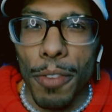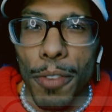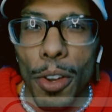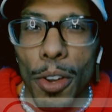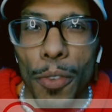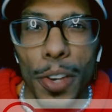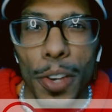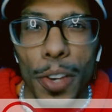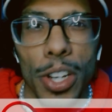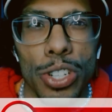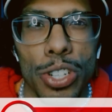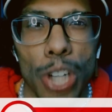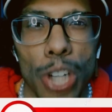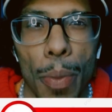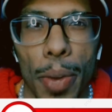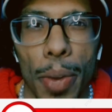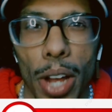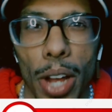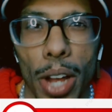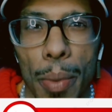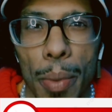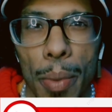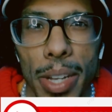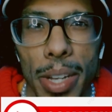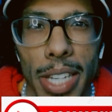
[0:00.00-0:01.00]
feel free to drop a
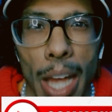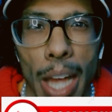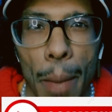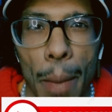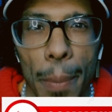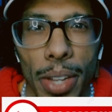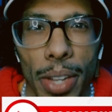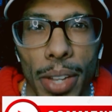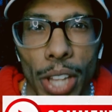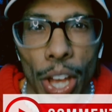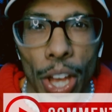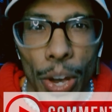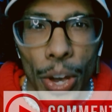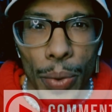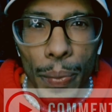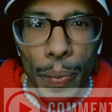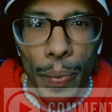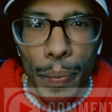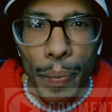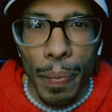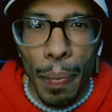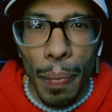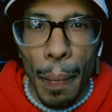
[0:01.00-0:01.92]
comment down below.